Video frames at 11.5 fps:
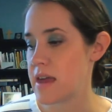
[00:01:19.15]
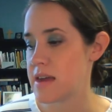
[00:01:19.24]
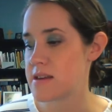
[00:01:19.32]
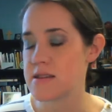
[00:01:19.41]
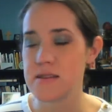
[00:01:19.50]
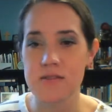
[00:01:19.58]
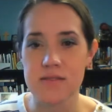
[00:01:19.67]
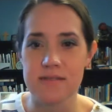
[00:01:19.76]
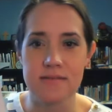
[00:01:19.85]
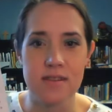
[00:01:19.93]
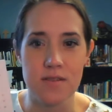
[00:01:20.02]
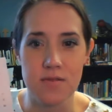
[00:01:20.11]
and you can
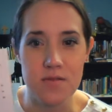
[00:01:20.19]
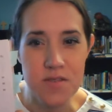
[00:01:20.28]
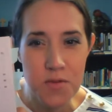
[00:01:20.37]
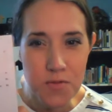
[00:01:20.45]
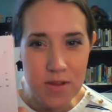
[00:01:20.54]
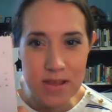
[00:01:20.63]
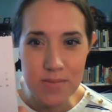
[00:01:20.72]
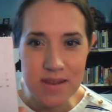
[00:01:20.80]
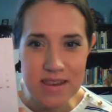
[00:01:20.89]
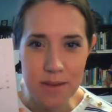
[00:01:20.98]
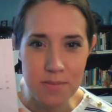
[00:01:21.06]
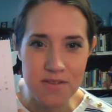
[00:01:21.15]
you know there's a really
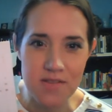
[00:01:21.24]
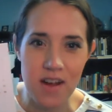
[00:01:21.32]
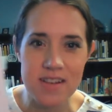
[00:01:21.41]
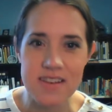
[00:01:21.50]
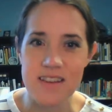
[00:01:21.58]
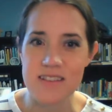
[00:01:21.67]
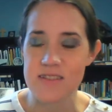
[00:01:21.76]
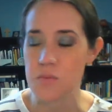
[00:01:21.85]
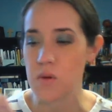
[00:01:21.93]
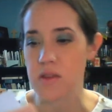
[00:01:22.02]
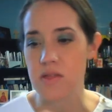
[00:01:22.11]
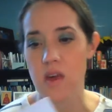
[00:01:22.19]
big table of contents
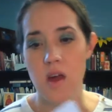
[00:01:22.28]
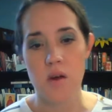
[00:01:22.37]
with